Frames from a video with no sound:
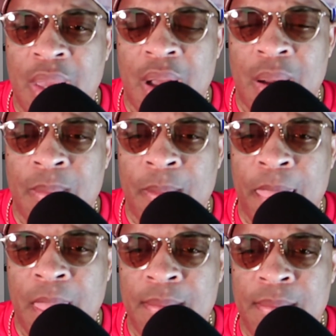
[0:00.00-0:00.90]

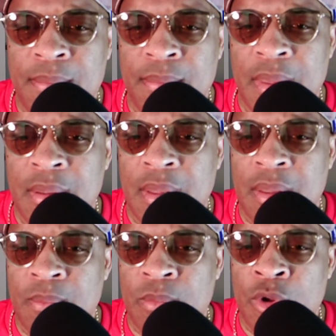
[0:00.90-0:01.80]

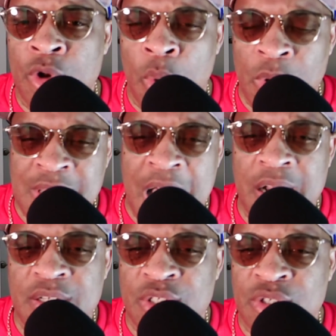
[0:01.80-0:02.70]
you know, what
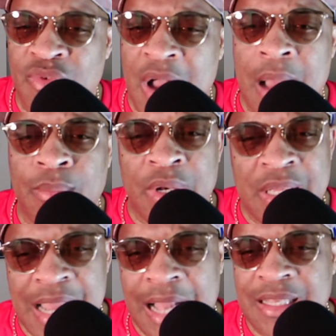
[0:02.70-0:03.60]
doctors described when
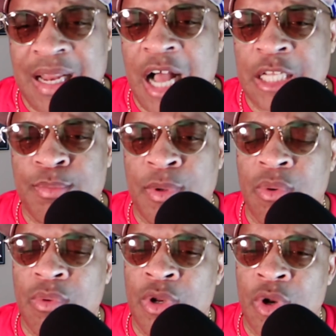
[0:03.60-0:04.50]
he got to the
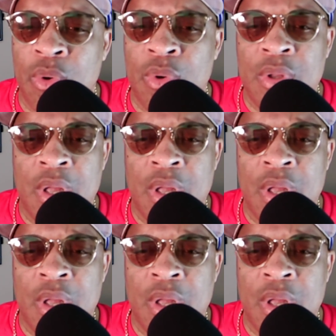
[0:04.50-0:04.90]
hospital, you know,